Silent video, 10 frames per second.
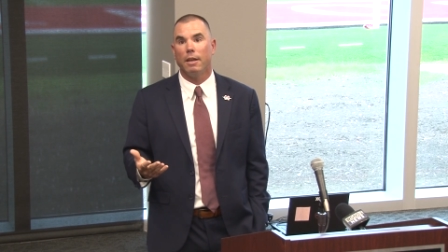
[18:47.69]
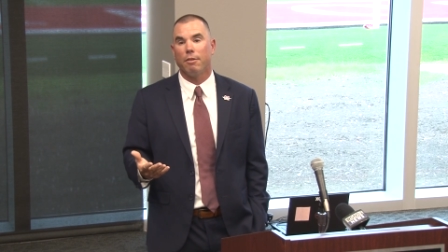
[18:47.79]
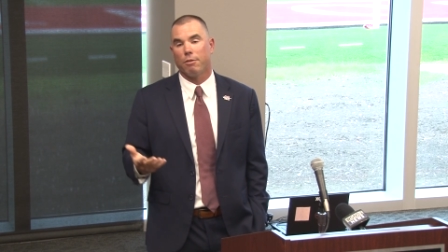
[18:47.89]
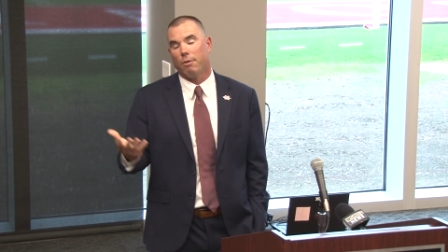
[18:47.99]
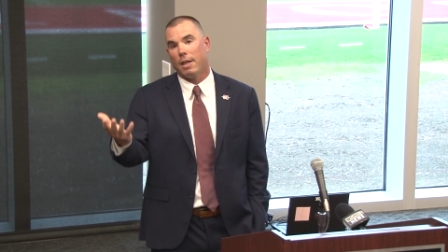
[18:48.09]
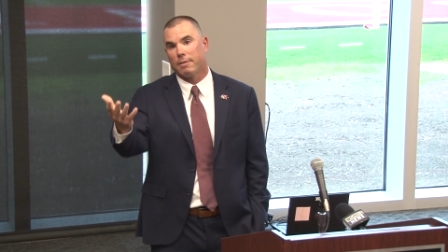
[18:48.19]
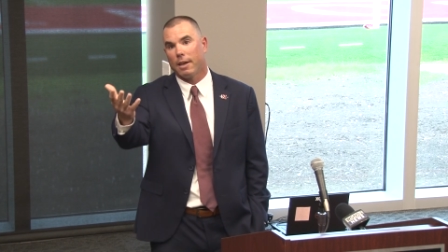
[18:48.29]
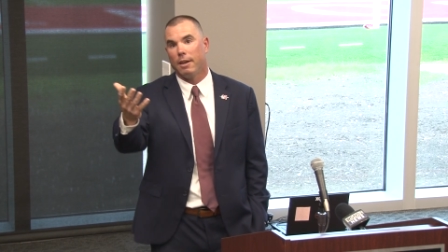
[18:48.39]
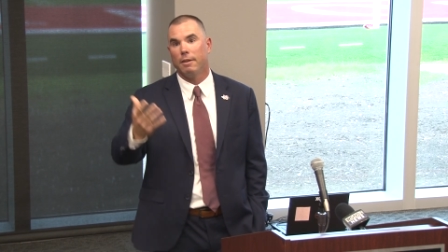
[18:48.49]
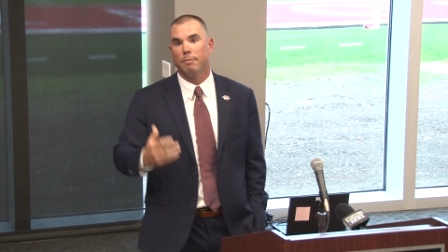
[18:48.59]
And so that's
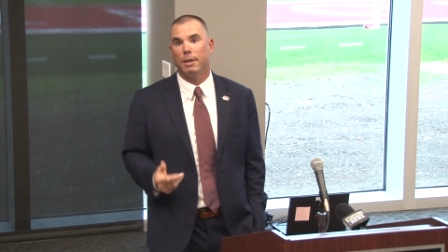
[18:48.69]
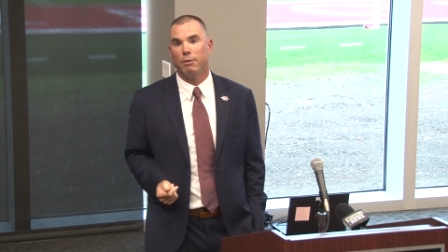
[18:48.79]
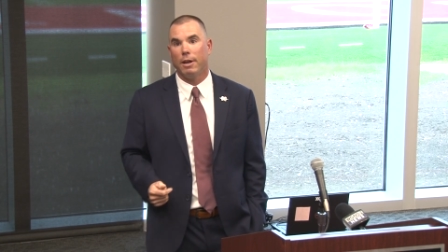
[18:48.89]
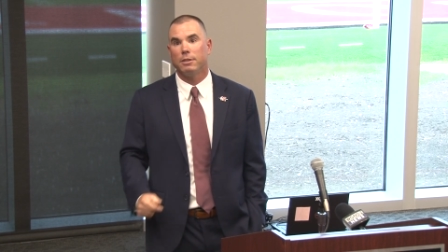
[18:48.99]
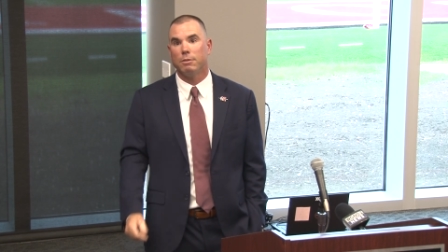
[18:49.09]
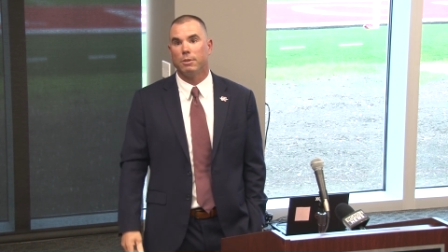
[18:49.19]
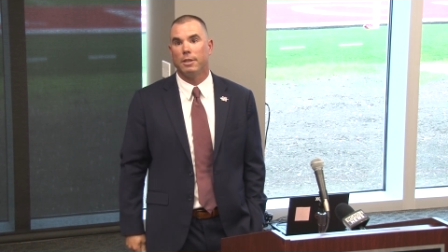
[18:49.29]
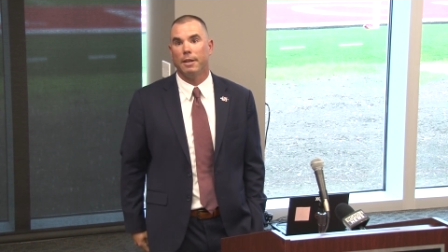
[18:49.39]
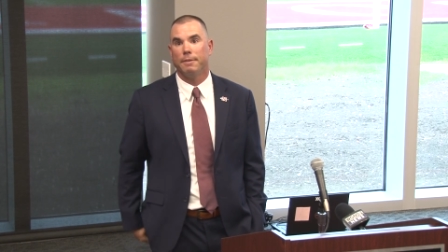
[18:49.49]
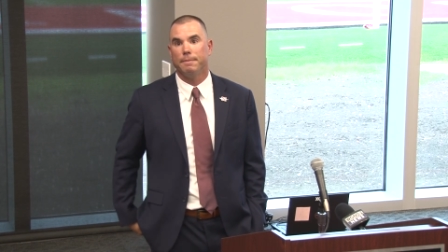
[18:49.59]
kind of my direction with
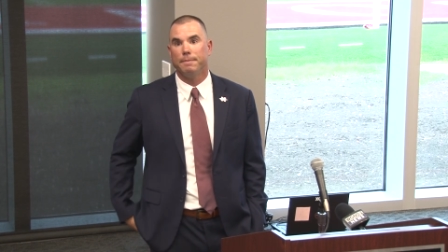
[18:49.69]
that.